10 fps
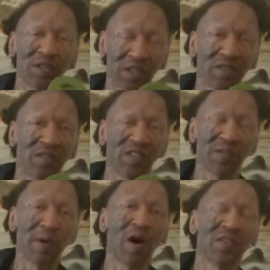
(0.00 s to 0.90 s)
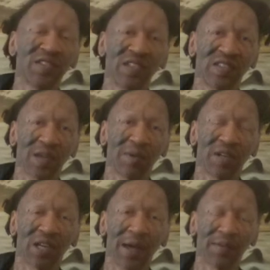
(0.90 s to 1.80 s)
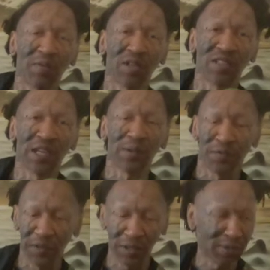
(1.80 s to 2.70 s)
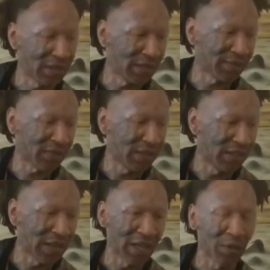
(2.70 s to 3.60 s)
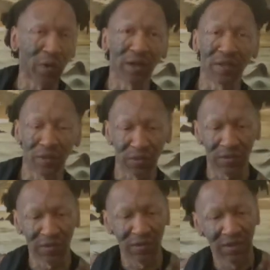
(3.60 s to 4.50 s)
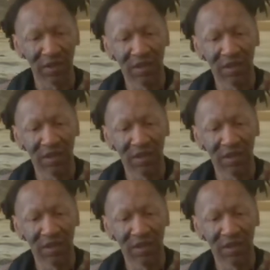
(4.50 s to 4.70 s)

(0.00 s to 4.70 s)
well, the small Cedar Summit collapsible container will fit in either one of those.